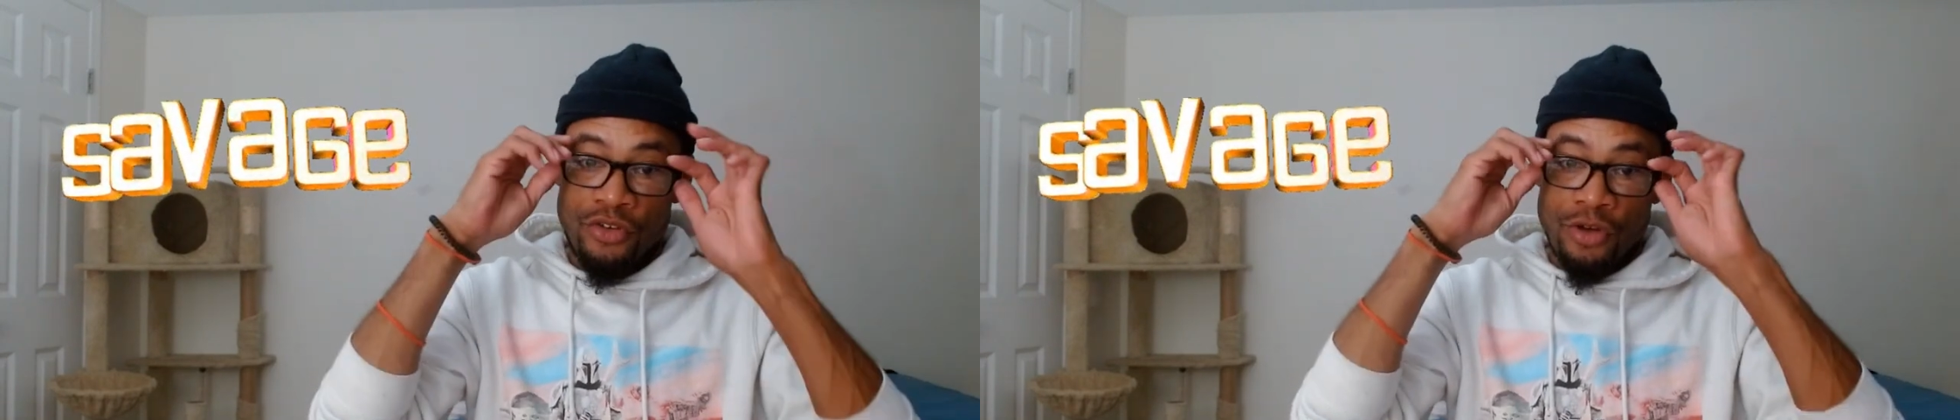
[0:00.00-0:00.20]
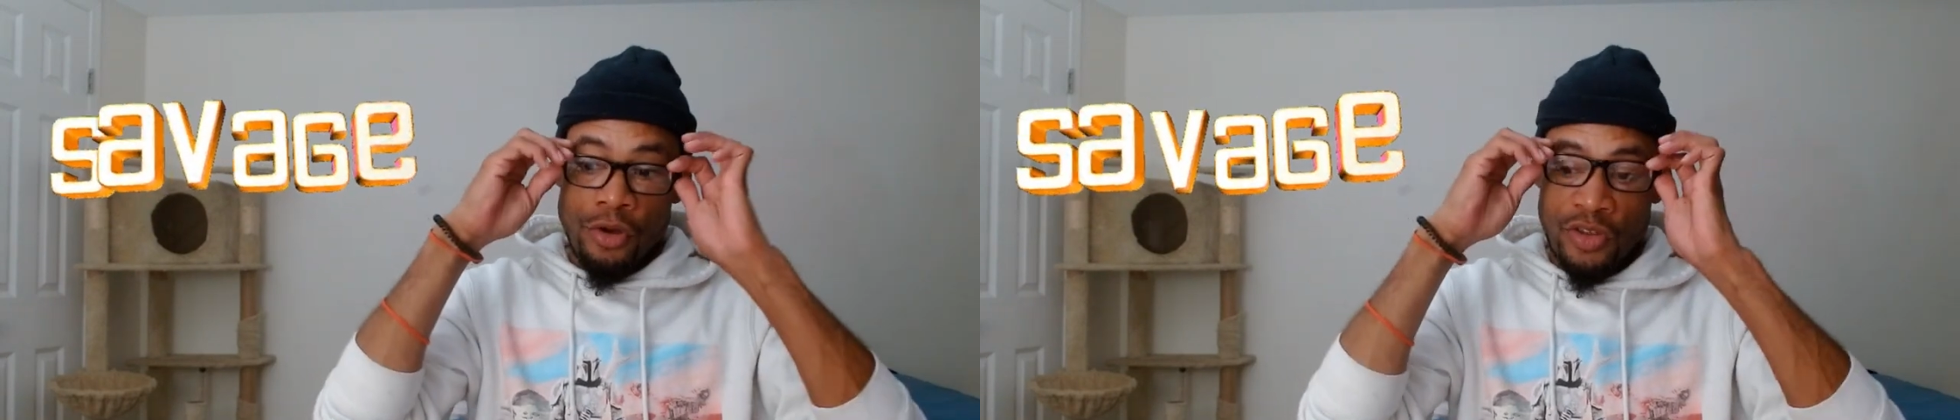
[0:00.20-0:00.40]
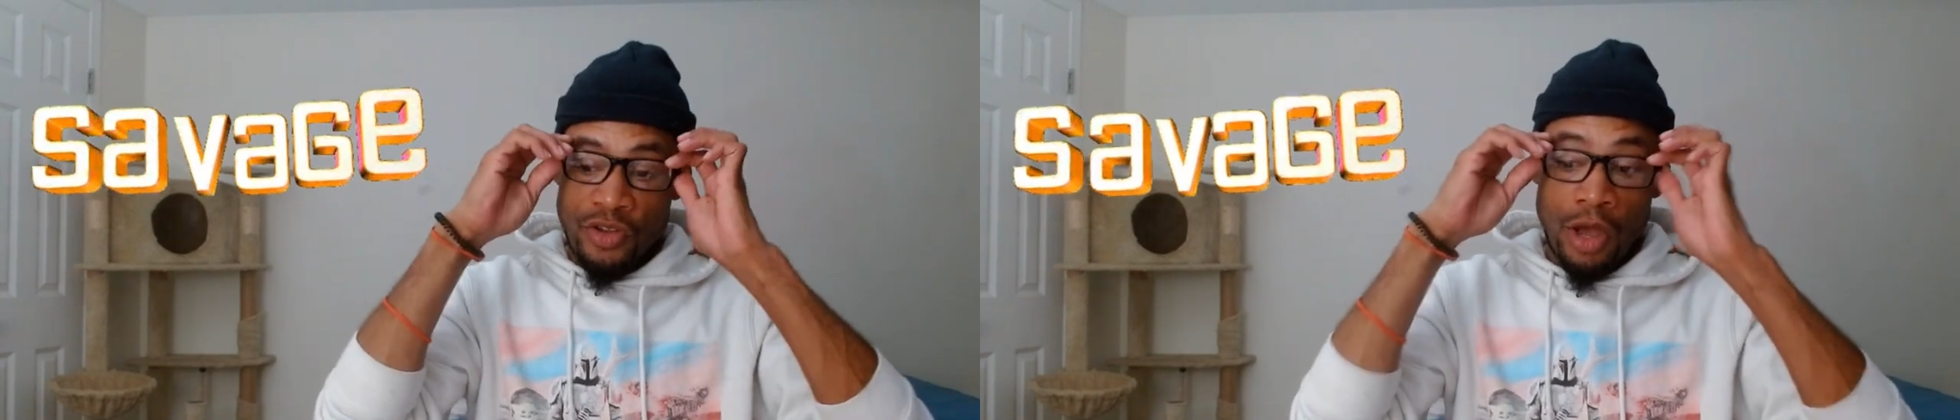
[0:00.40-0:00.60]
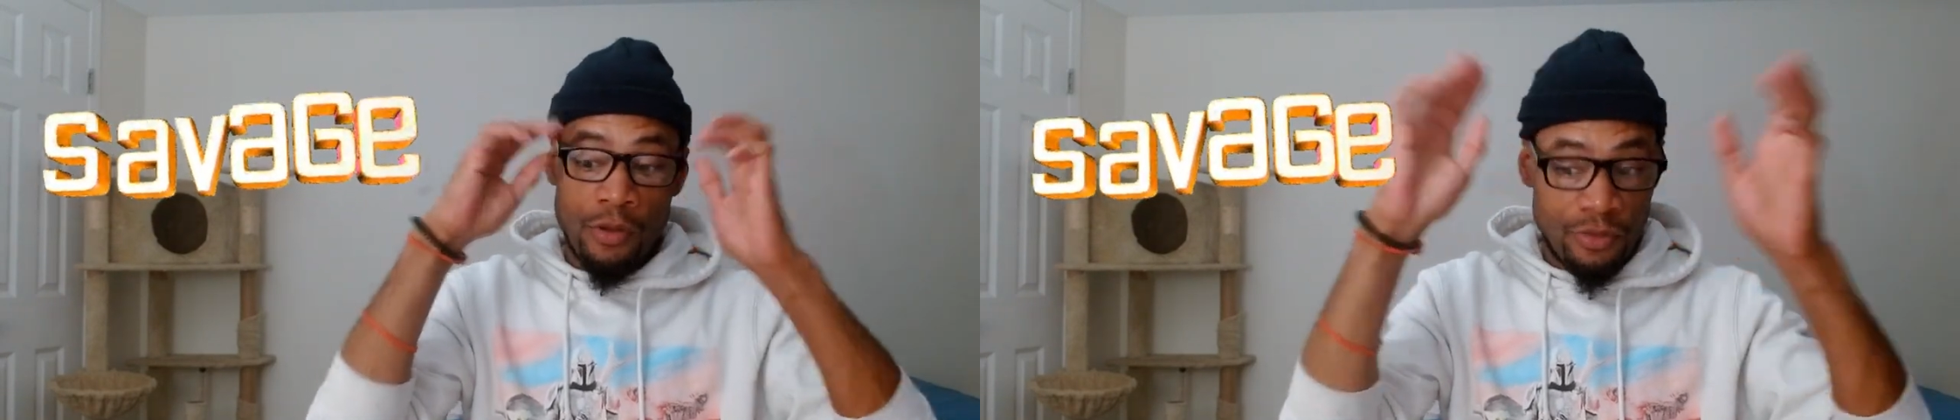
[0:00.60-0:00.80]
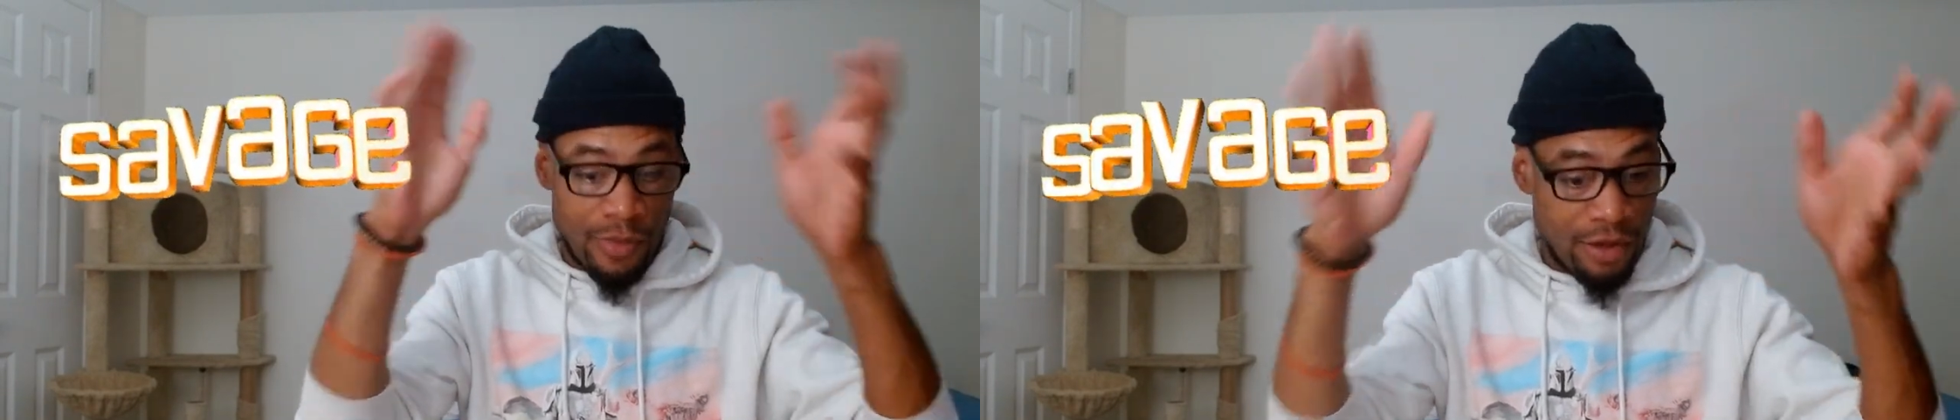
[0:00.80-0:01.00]
You know, it's
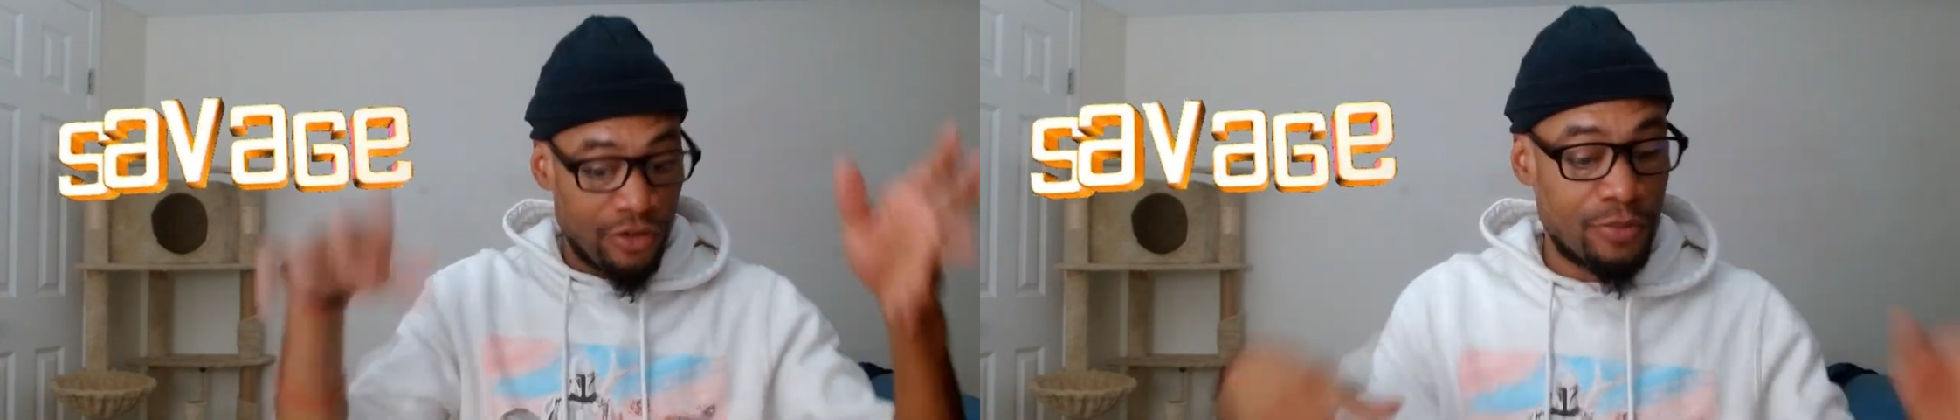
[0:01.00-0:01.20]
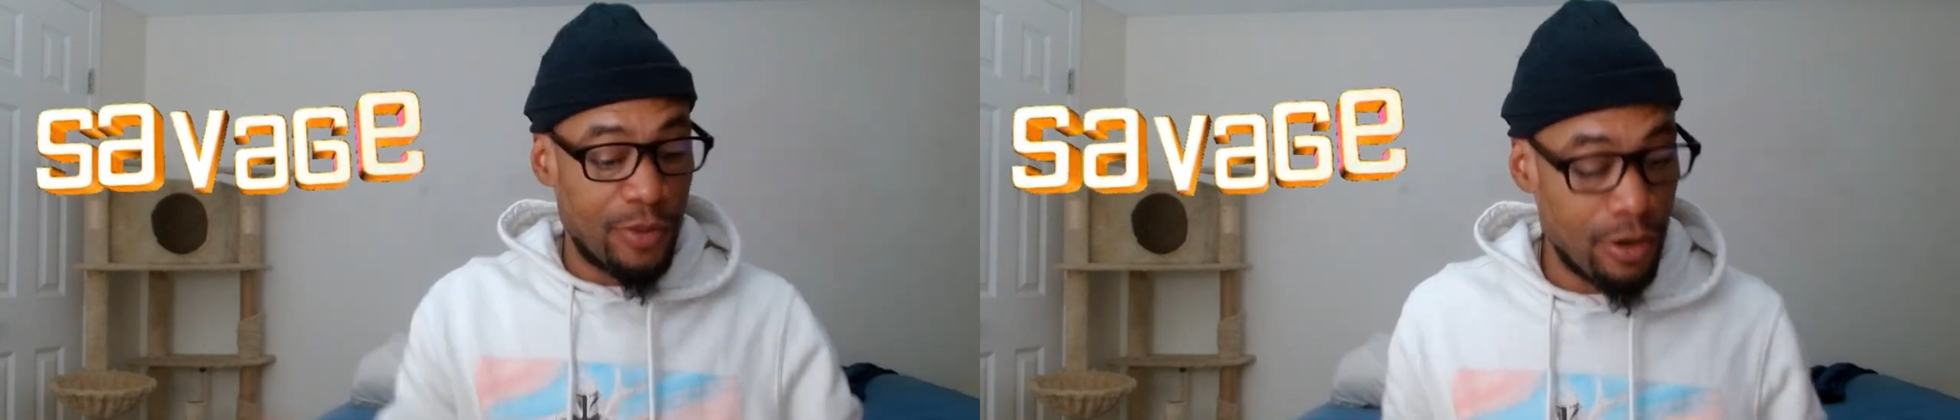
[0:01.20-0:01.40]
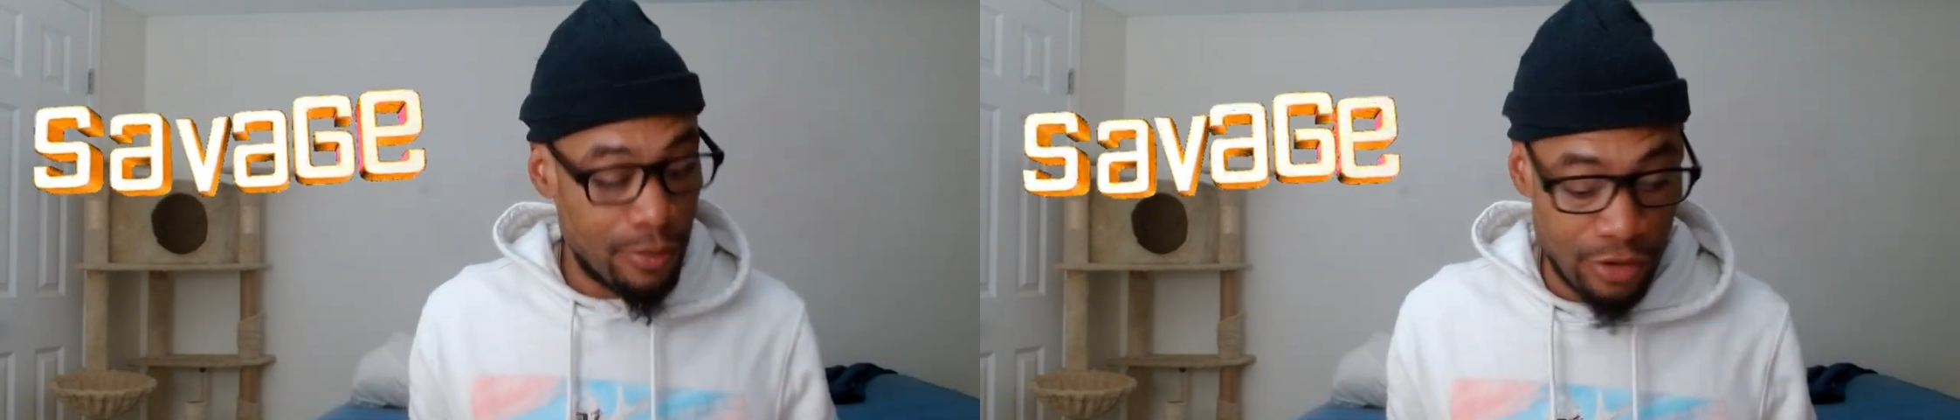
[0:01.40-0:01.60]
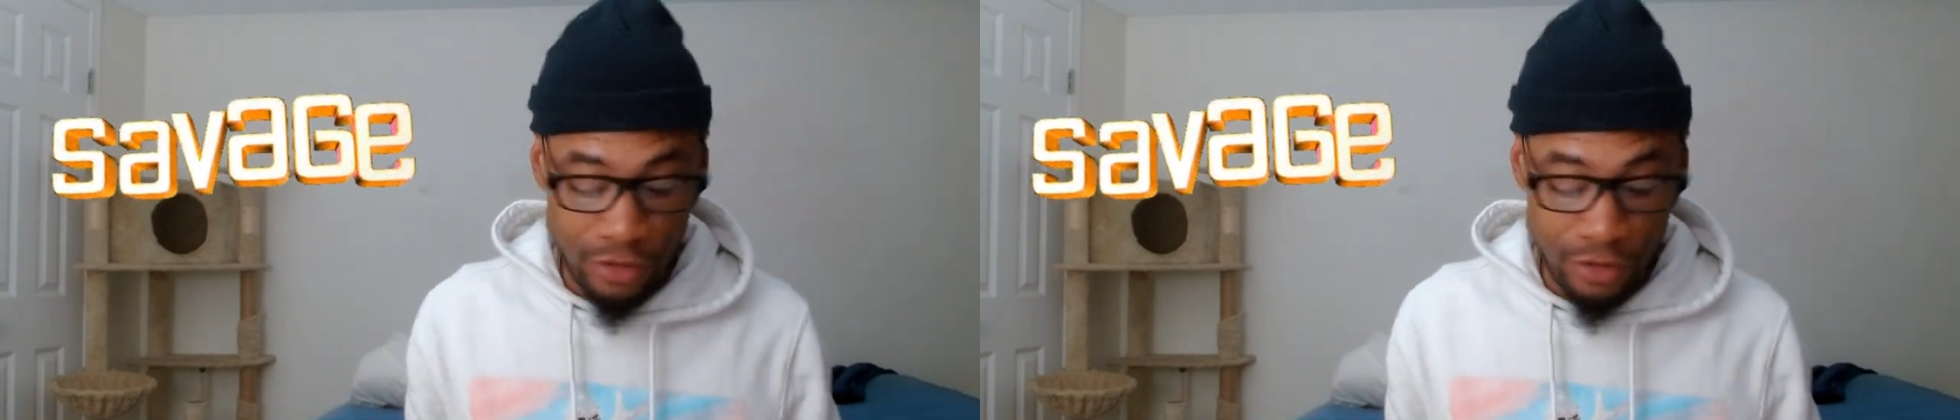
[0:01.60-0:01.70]
always about experimenting.